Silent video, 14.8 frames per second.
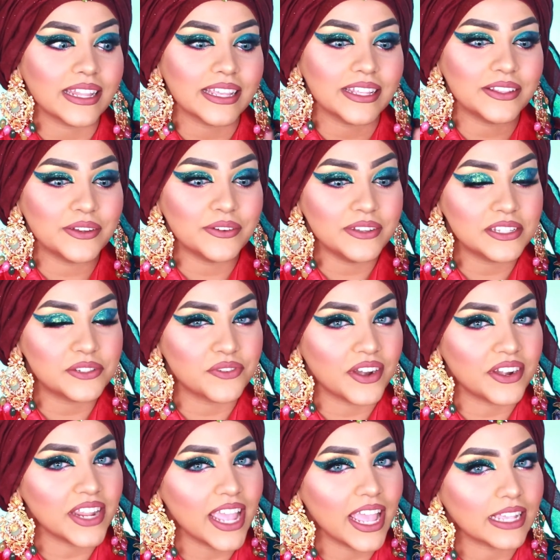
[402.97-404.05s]
and I know it's
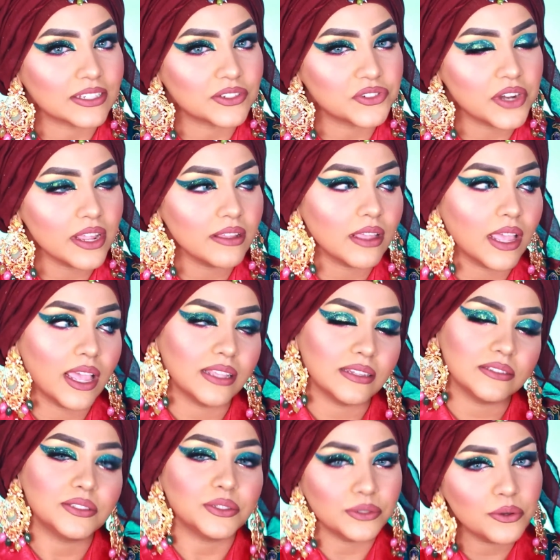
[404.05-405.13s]
very extra,
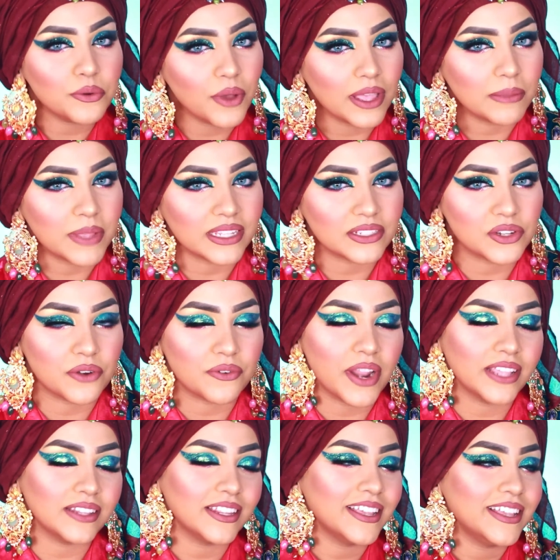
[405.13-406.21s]
and you know I'm extra,
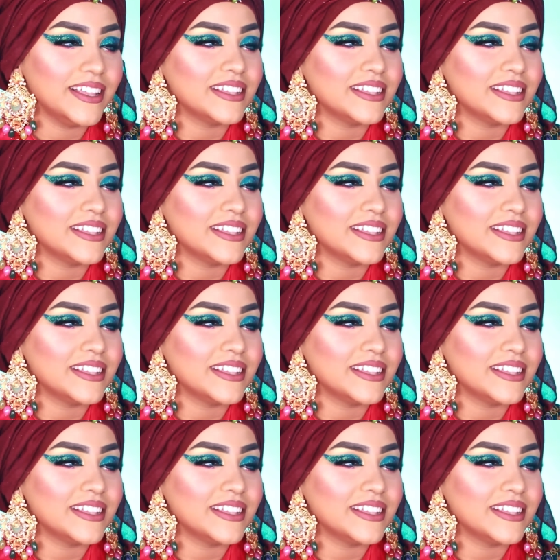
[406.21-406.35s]
right?